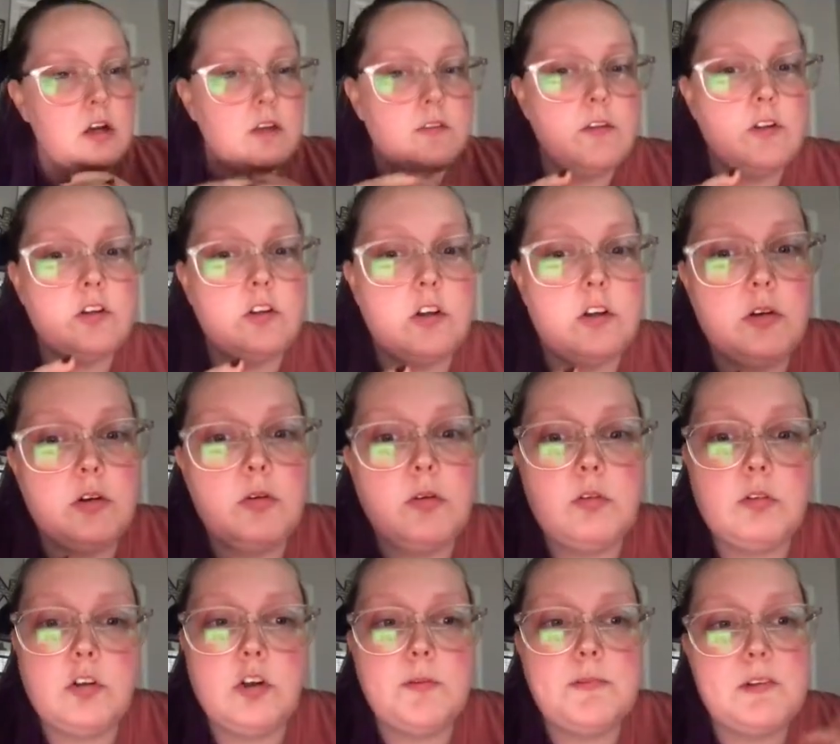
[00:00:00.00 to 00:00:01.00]
the two
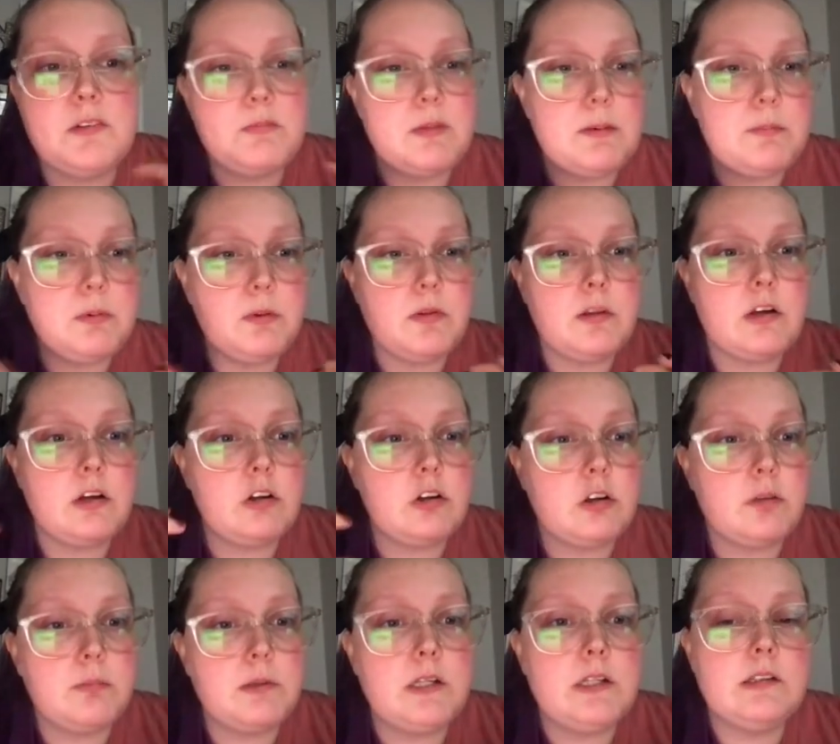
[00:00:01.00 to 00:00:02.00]
groups of people that are
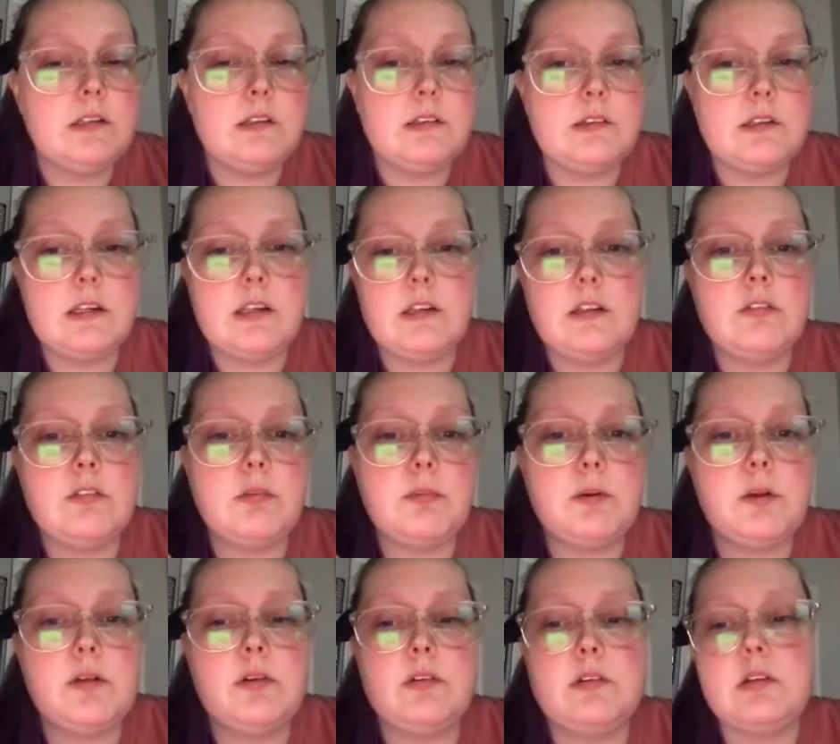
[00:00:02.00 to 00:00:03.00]
committed to seeing different
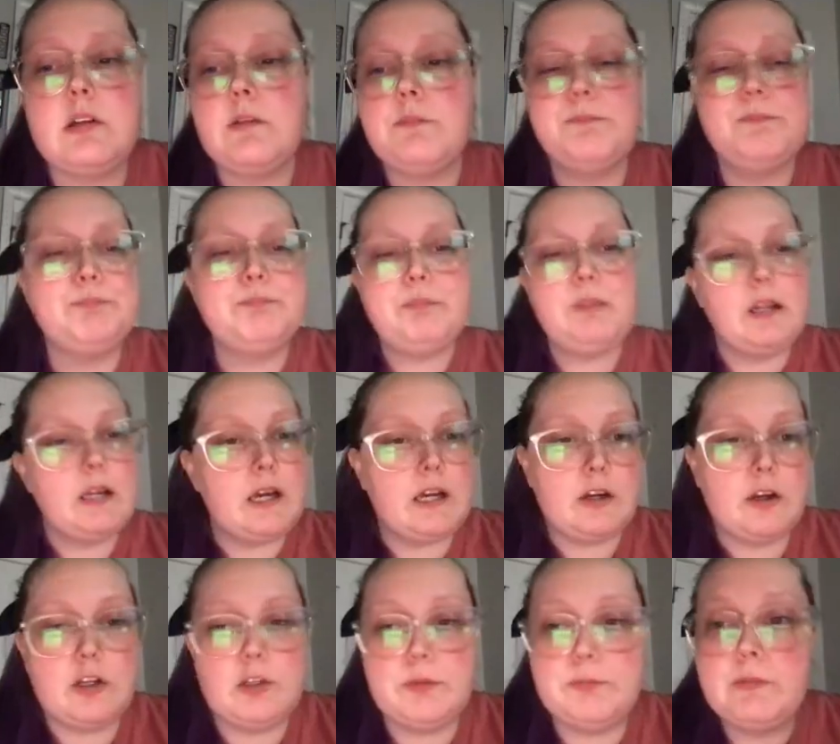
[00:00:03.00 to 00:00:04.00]
posts. I
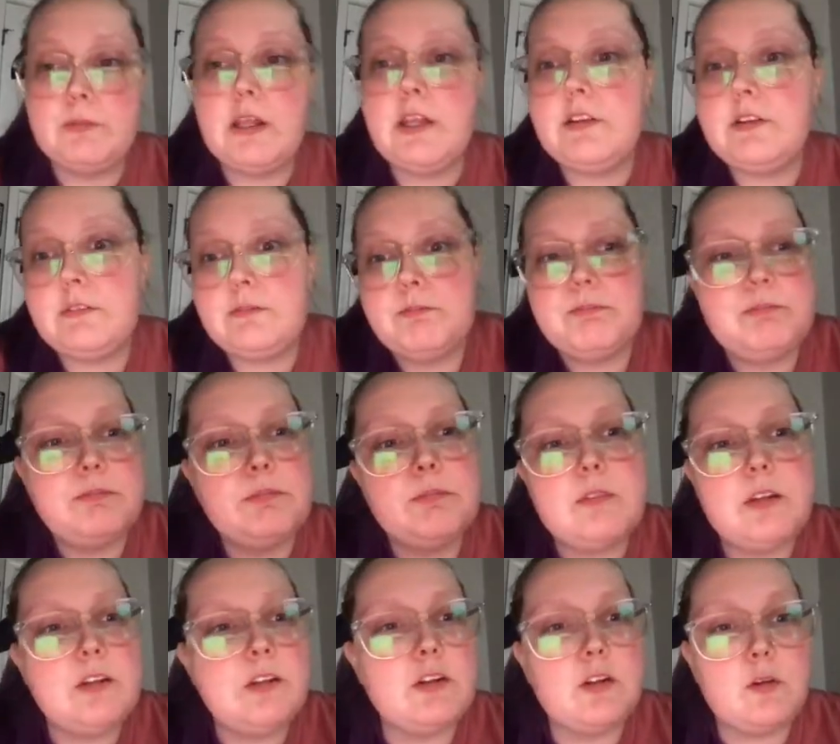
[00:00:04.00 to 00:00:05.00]
don't know.
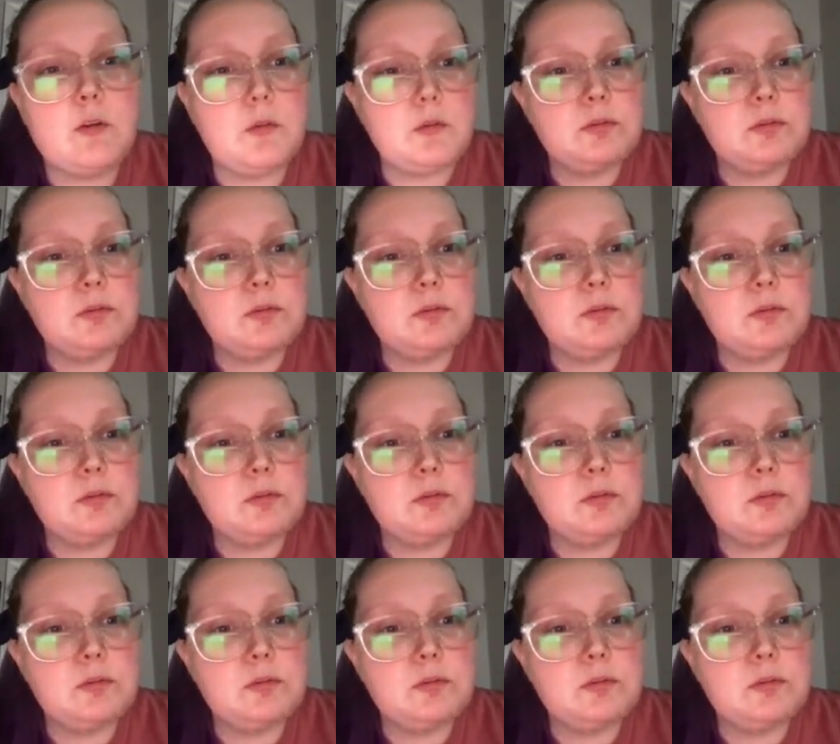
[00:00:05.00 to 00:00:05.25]
It's all